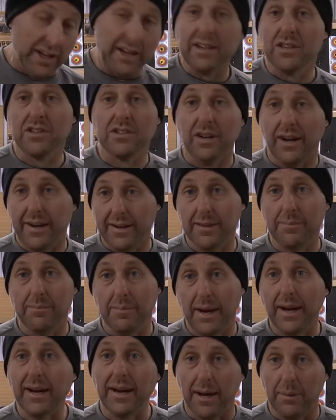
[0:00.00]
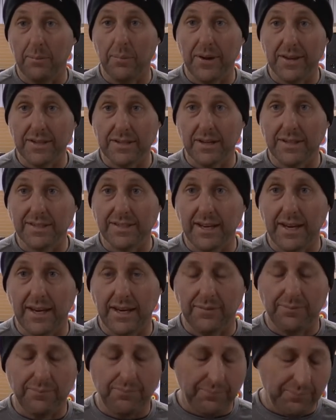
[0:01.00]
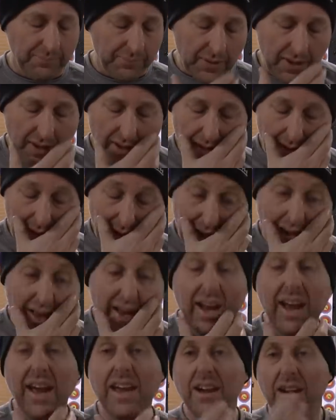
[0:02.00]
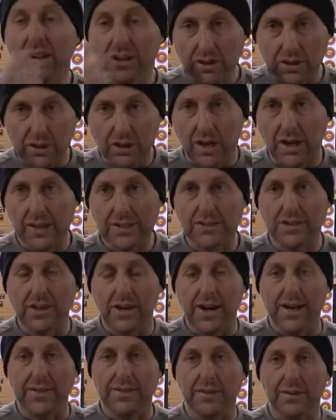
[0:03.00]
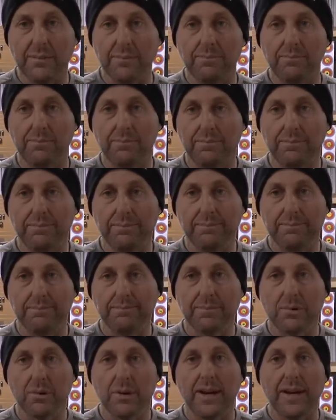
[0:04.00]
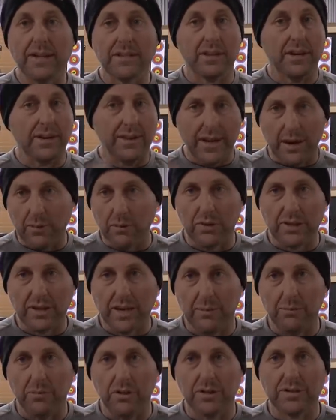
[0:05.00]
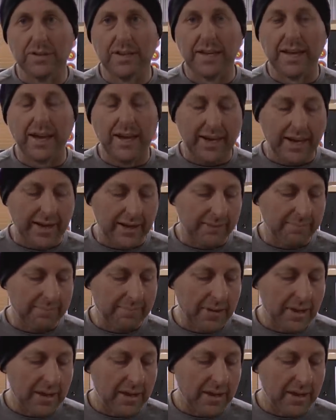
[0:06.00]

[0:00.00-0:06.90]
I could tighten them back up as I did. And I could lock tight them, right? So they wouldn't come loose again.